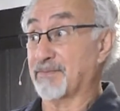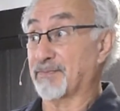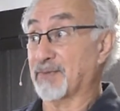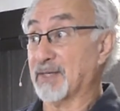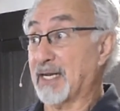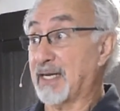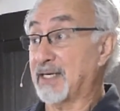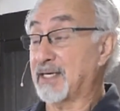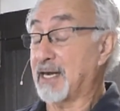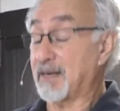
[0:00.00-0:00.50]

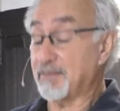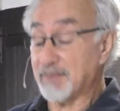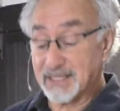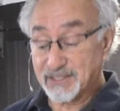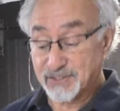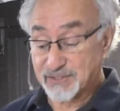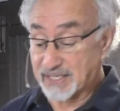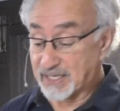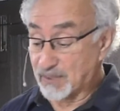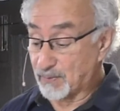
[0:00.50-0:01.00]
Now, I'm not
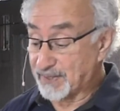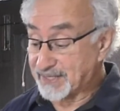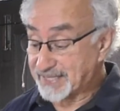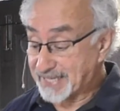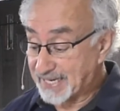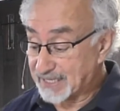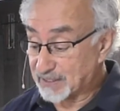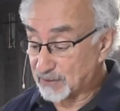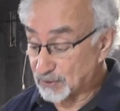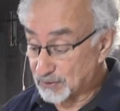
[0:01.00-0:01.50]
saying we
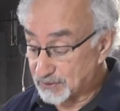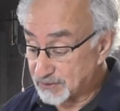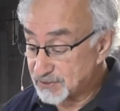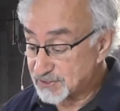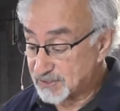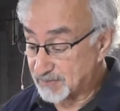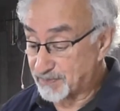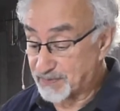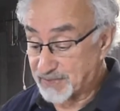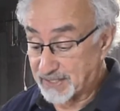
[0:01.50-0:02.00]
can't learn
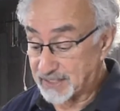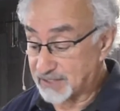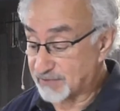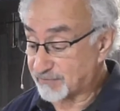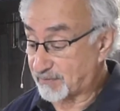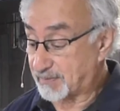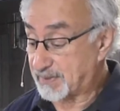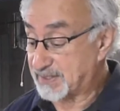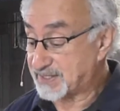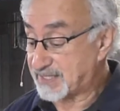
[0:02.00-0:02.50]
some things
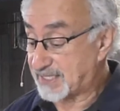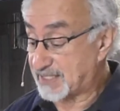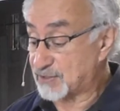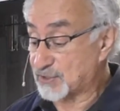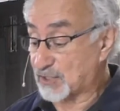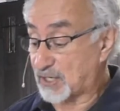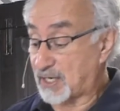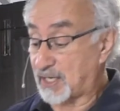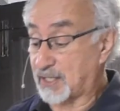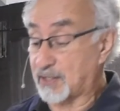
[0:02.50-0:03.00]
from a TED
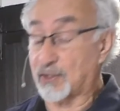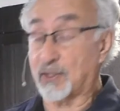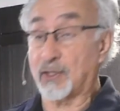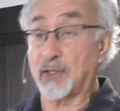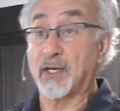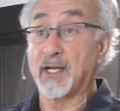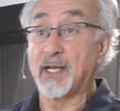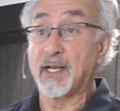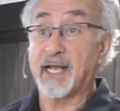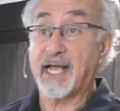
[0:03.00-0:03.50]
talk
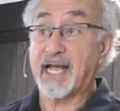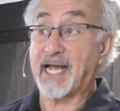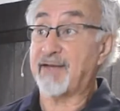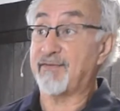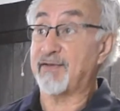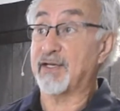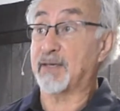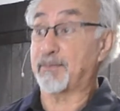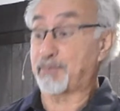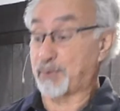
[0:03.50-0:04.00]
or
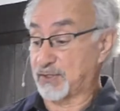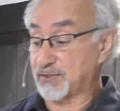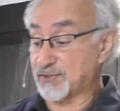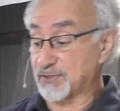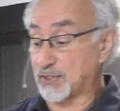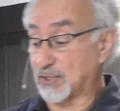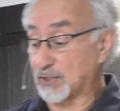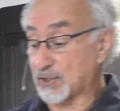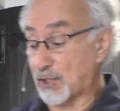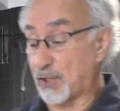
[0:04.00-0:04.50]
having a
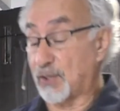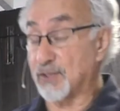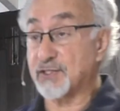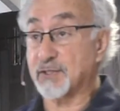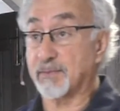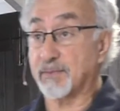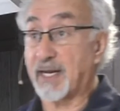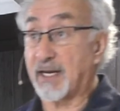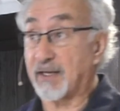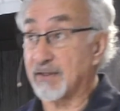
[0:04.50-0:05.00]
personal coach
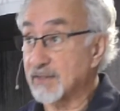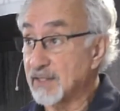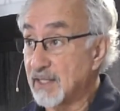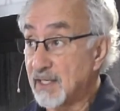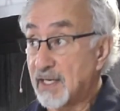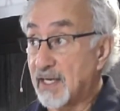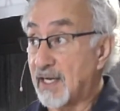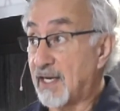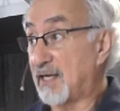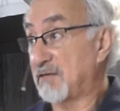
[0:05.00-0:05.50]
about,
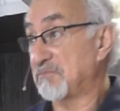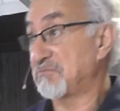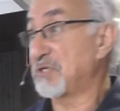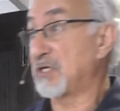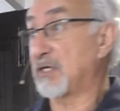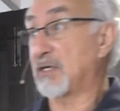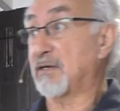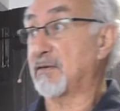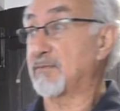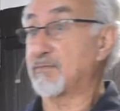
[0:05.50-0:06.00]

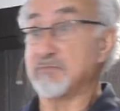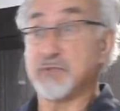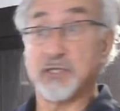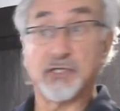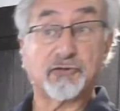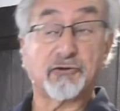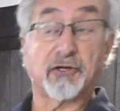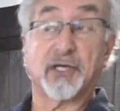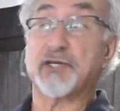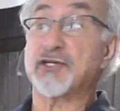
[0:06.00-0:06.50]

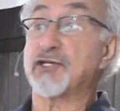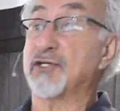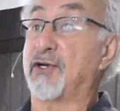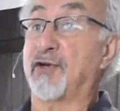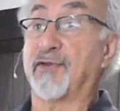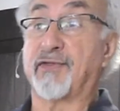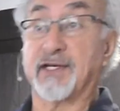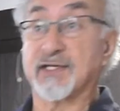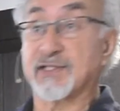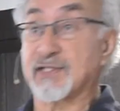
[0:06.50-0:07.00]
nutrition or
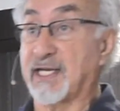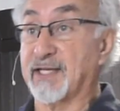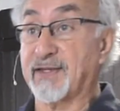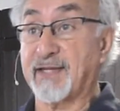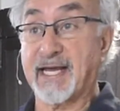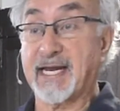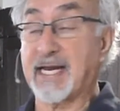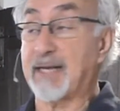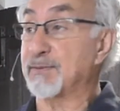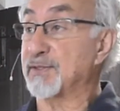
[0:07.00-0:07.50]
things like
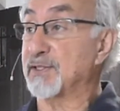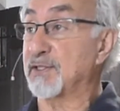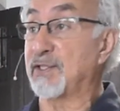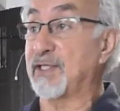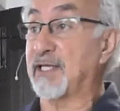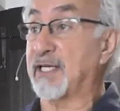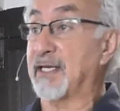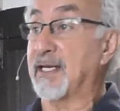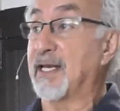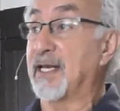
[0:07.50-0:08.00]
that.
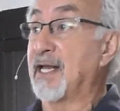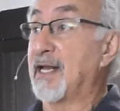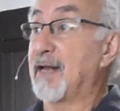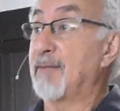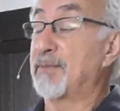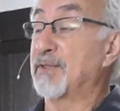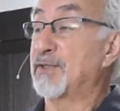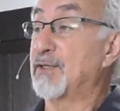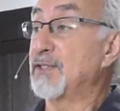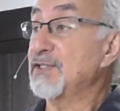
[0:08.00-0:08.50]
Absolutely.
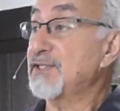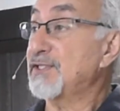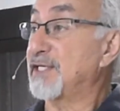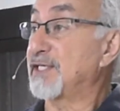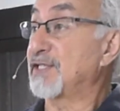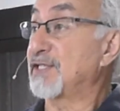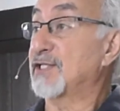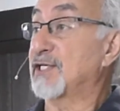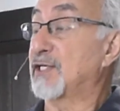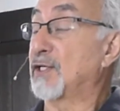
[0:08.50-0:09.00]
But those
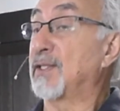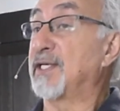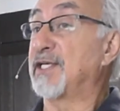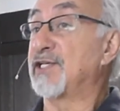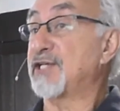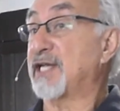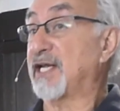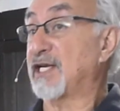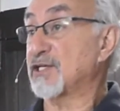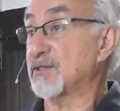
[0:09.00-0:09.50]
things can only
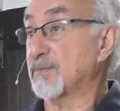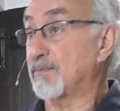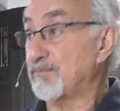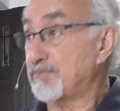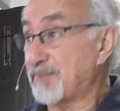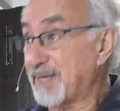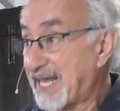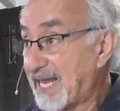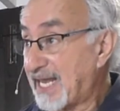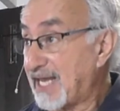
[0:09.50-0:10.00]
change
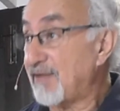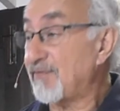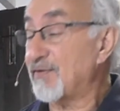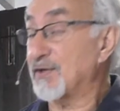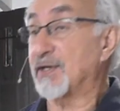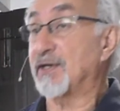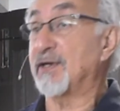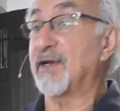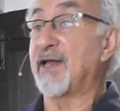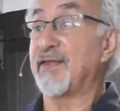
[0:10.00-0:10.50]

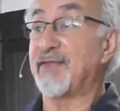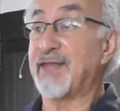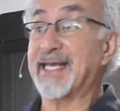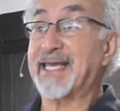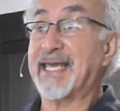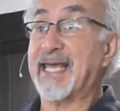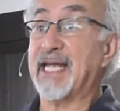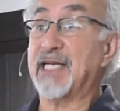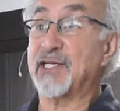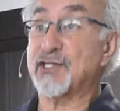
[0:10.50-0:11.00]
behavior. They
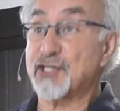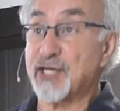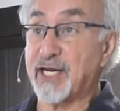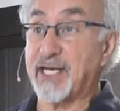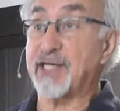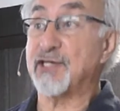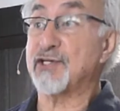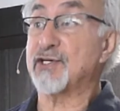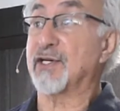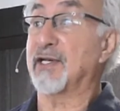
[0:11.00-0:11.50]
can't
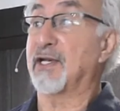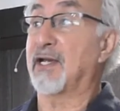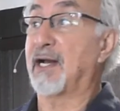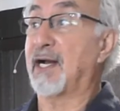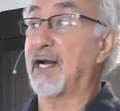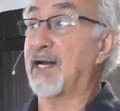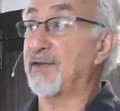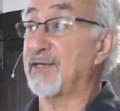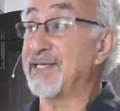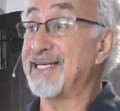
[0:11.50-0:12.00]
change
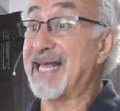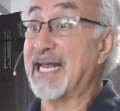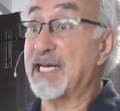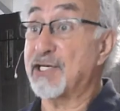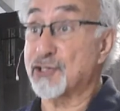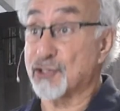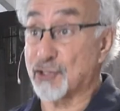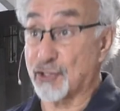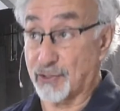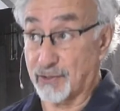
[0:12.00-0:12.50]

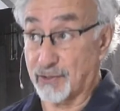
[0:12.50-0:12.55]
nature.